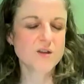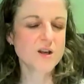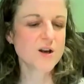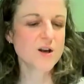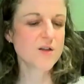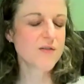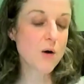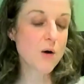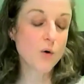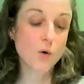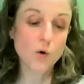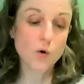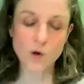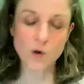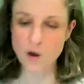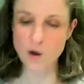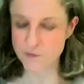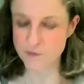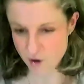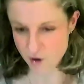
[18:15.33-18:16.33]
They're
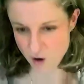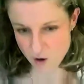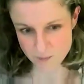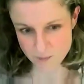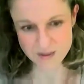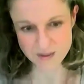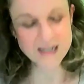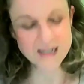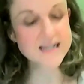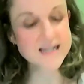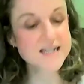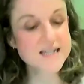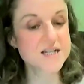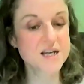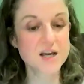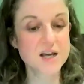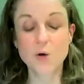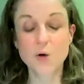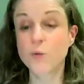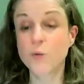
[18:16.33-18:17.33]
all over our
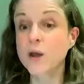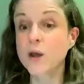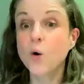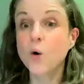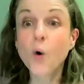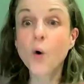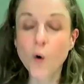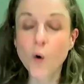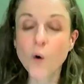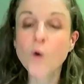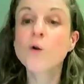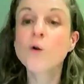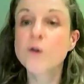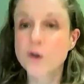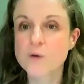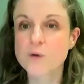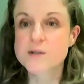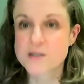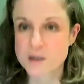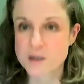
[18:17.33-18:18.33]
media. We all
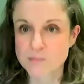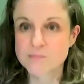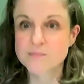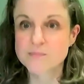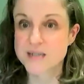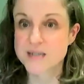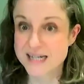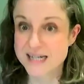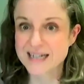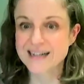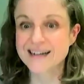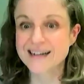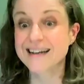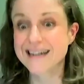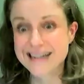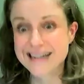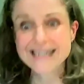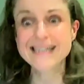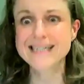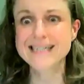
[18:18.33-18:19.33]
know somebody,
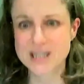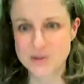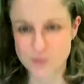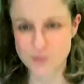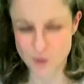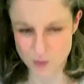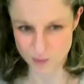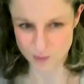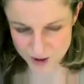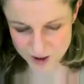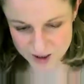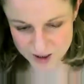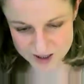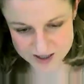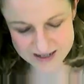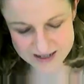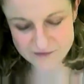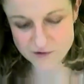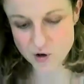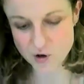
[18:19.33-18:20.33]
at least one
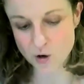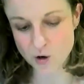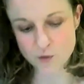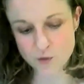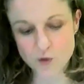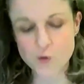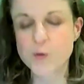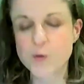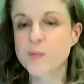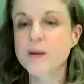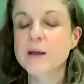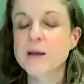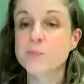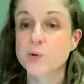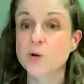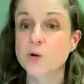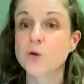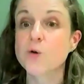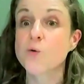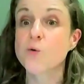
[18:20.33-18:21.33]
person, if not a group of
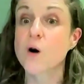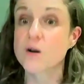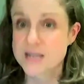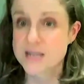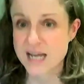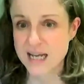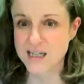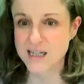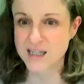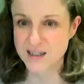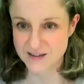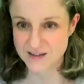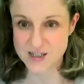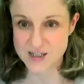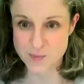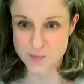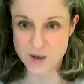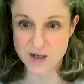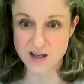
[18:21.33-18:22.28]
people, who are taking these